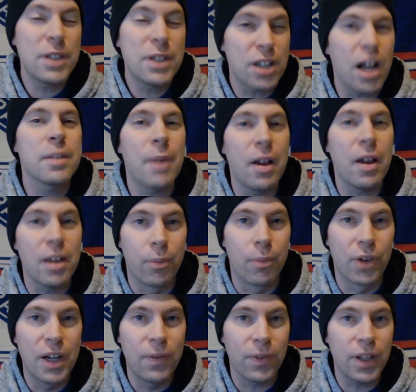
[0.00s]
We talked about him
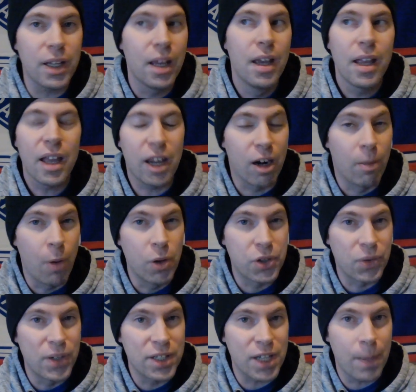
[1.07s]
briefly in our
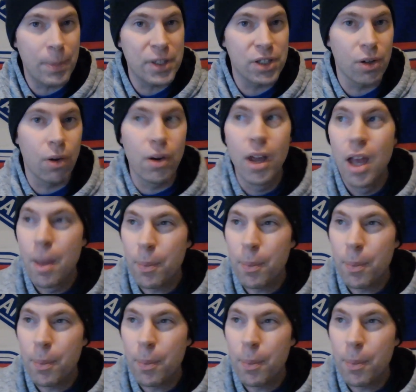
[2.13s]
most recent episode,